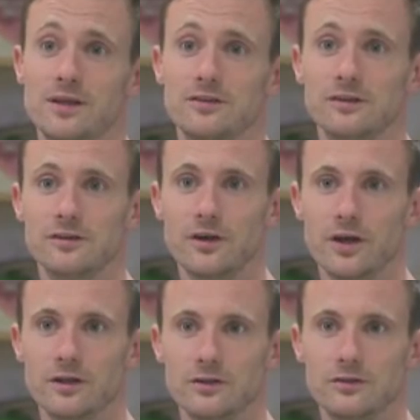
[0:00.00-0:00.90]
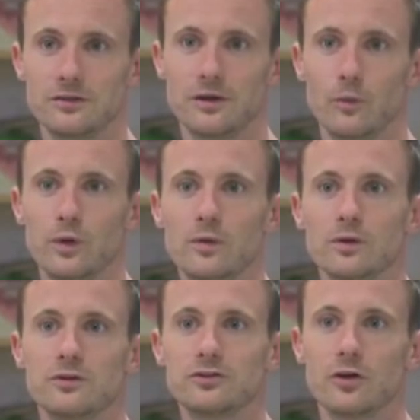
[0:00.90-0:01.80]
makers, and designers, and
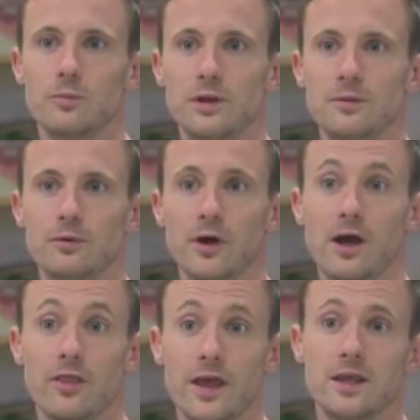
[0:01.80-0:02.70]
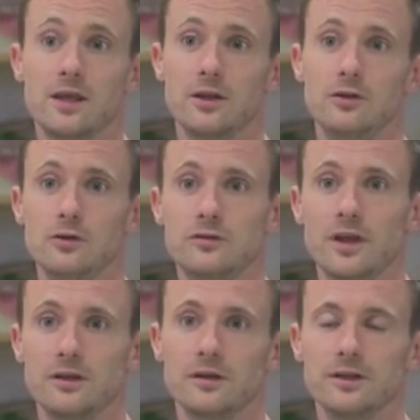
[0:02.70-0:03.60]
we want to show people how they can
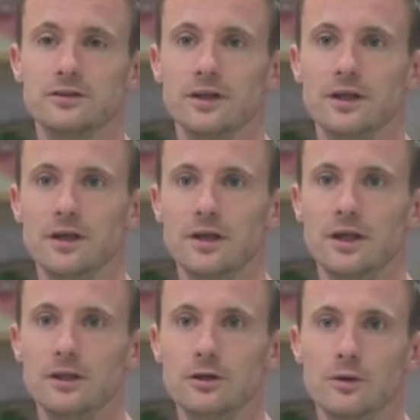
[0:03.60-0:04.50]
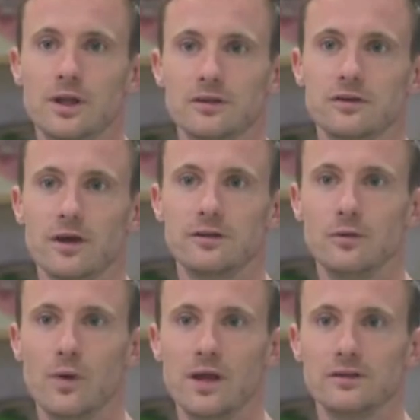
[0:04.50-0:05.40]
use technology in new and
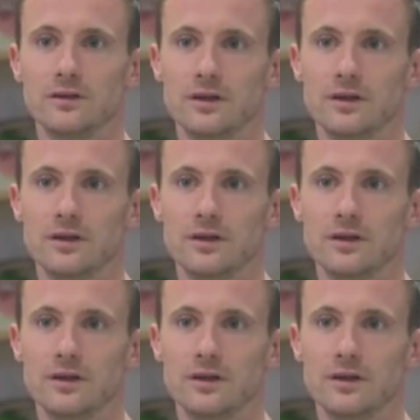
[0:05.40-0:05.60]
exciting It looks